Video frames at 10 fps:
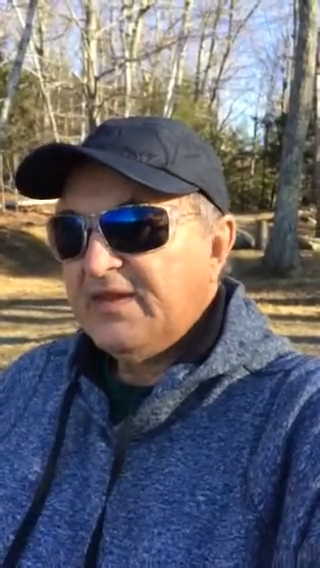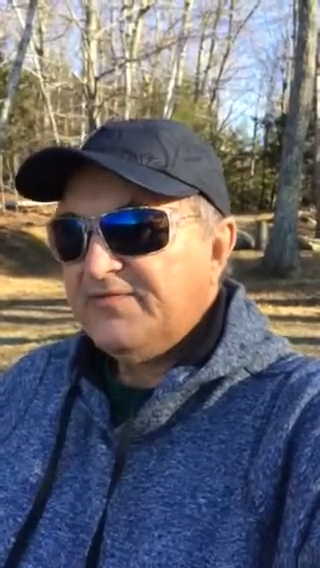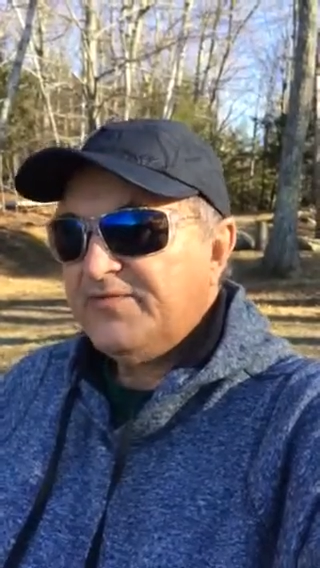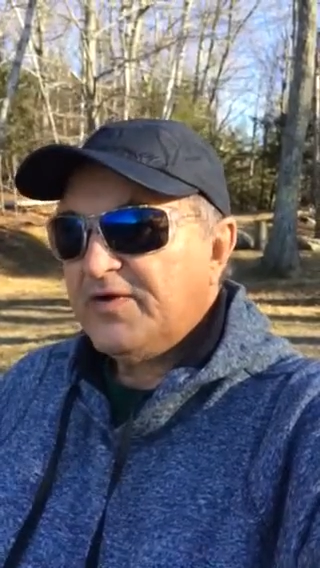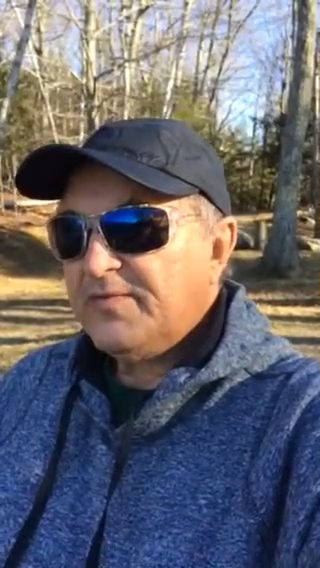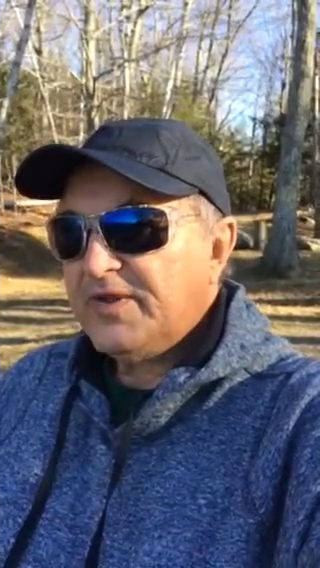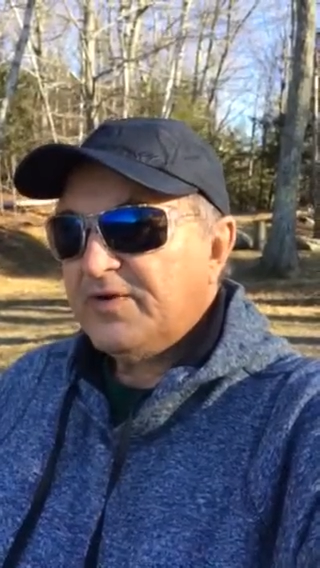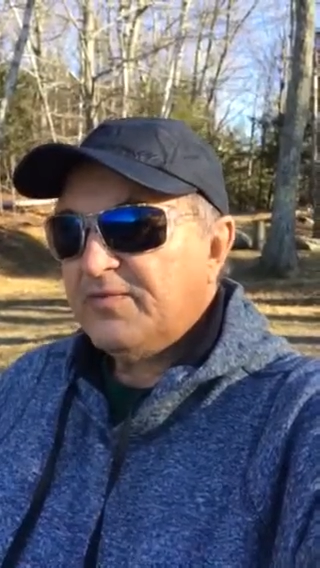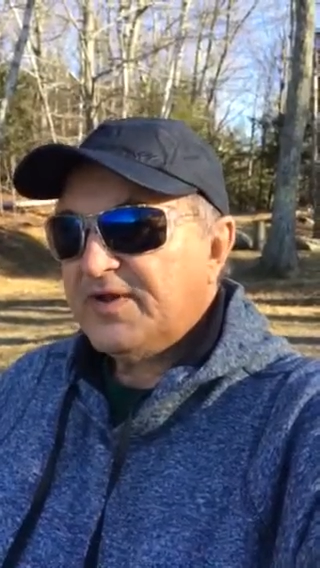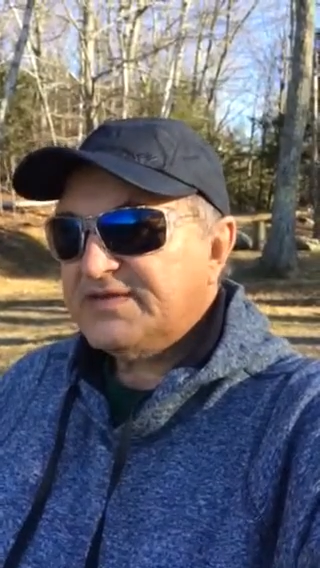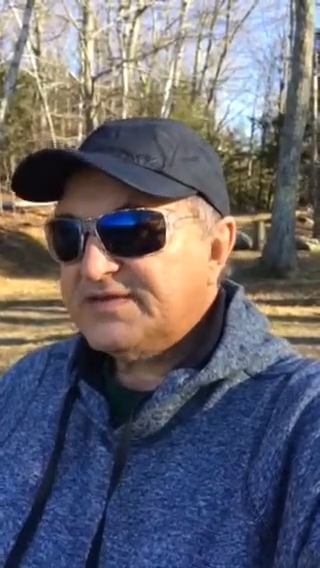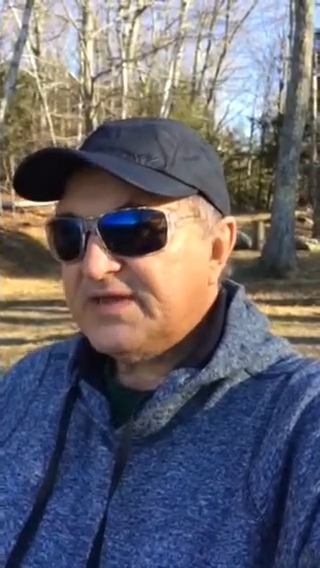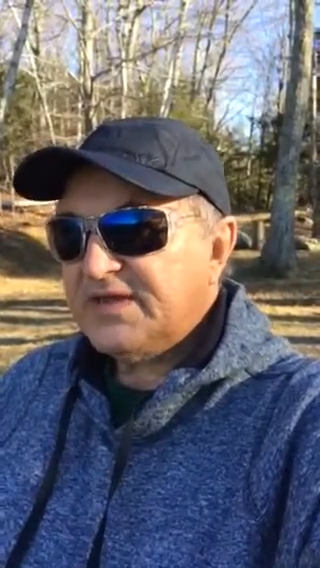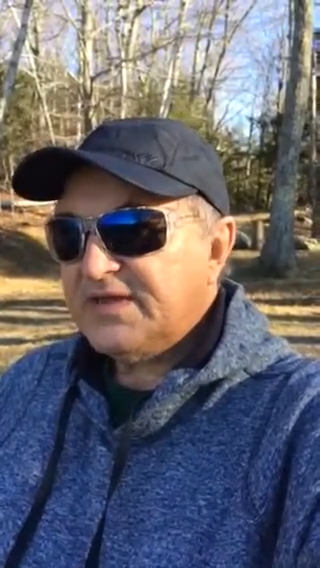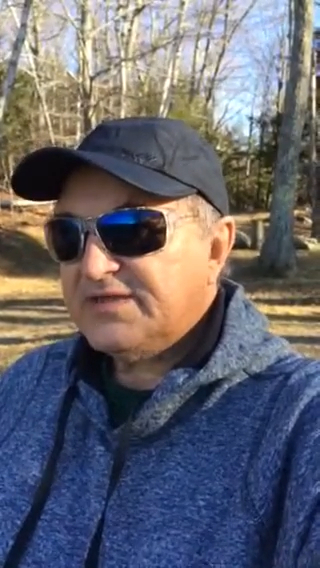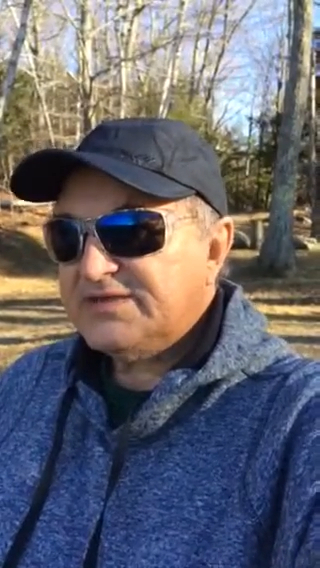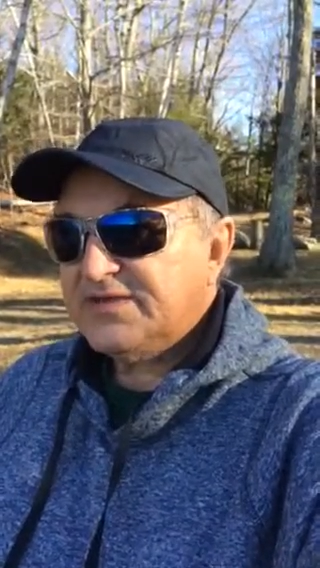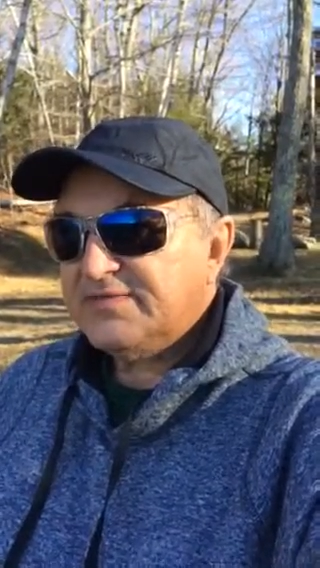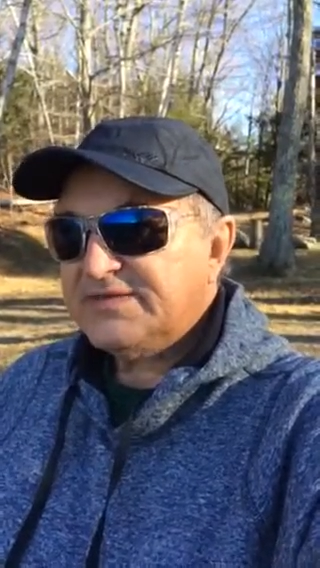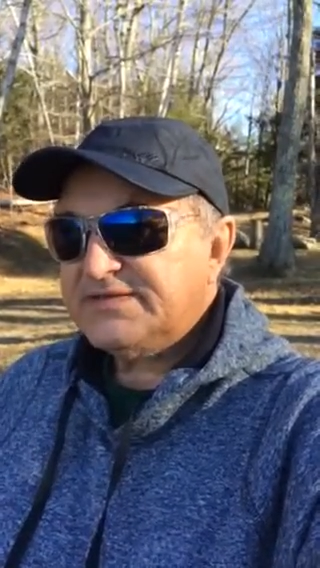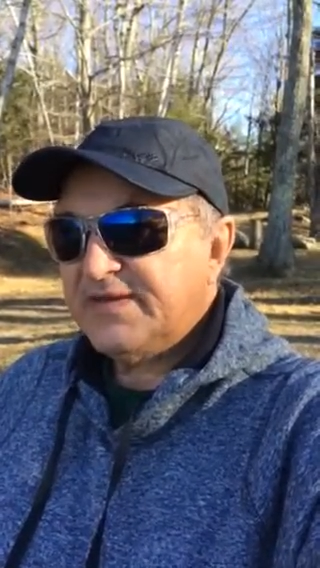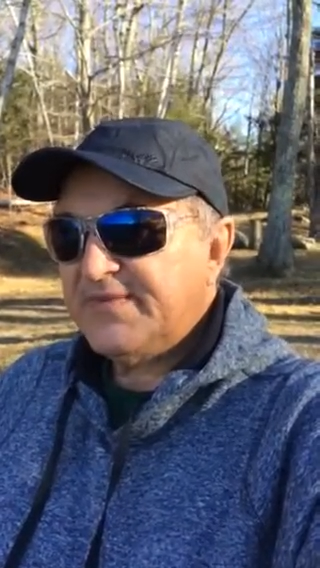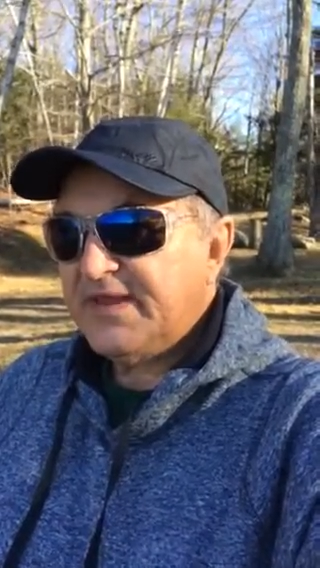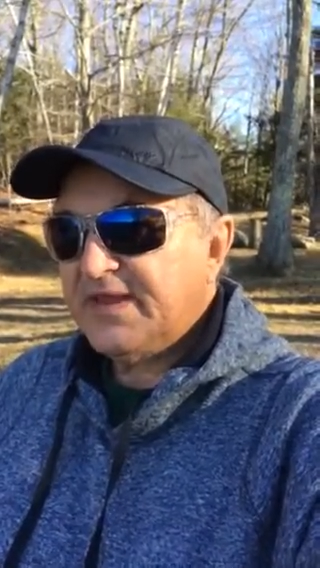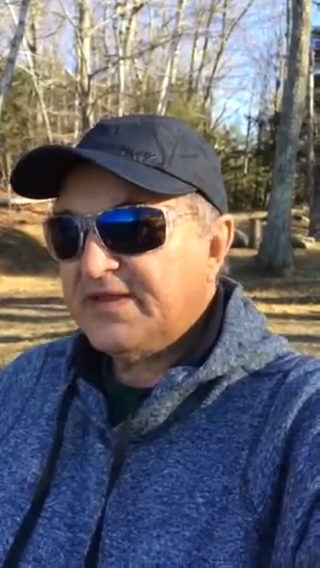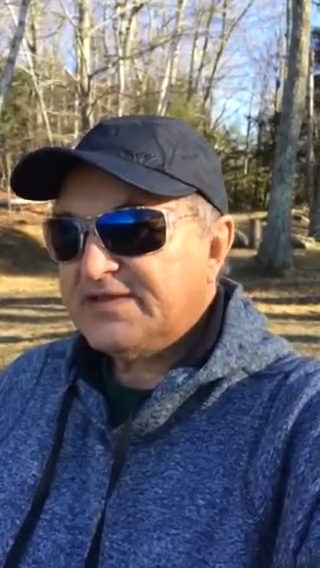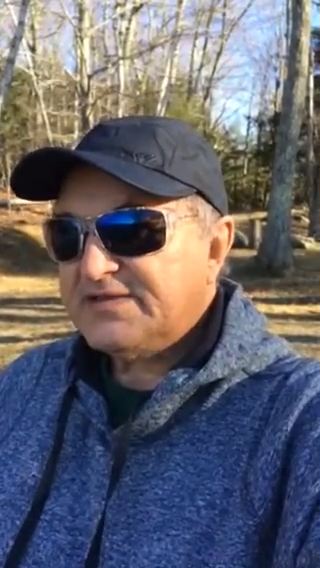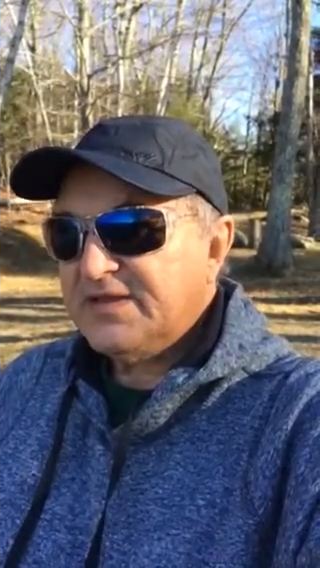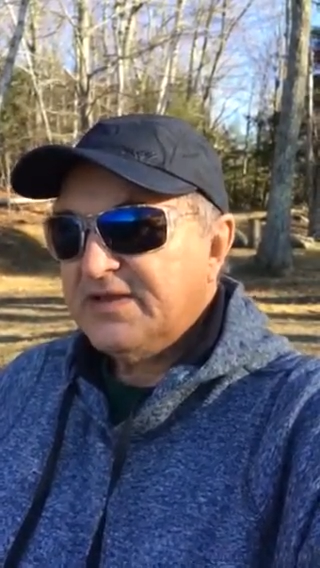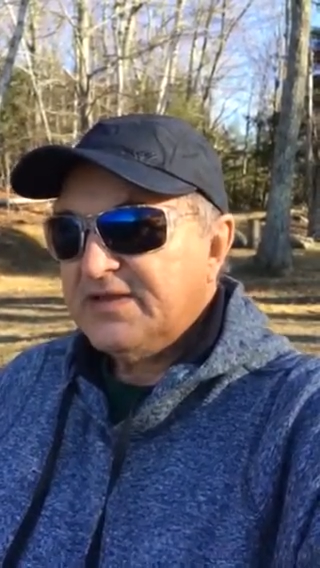Formerly, it wasn't a kitchen, it was something else.